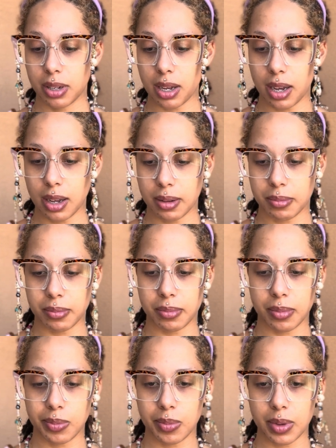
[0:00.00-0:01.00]

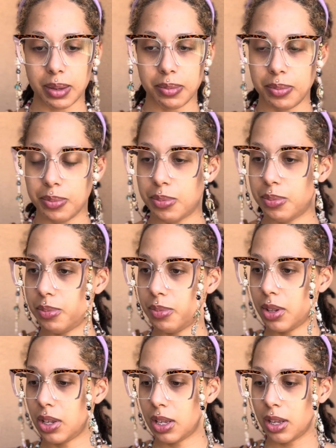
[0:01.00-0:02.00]
I'm
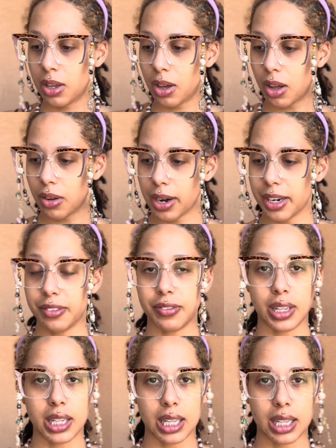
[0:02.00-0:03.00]
already
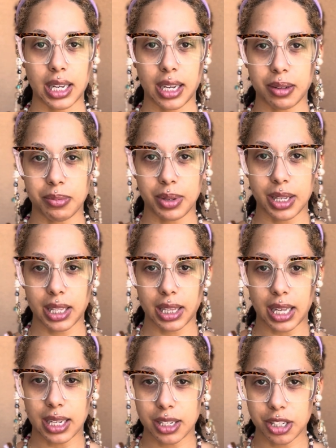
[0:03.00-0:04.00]
feeling like I'm being
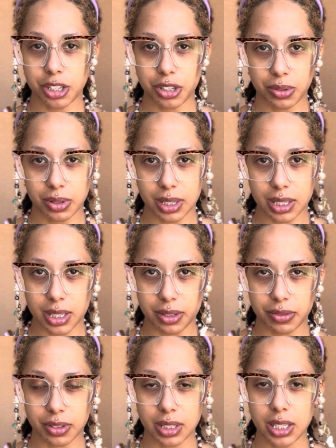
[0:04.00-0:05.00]
led to do things
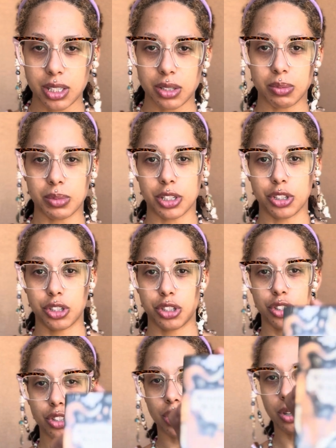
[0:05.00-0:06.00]
differently, so I'm going to
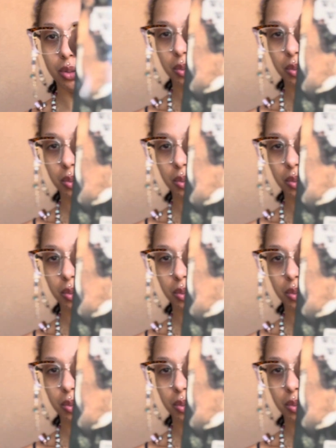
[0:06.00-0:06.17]
start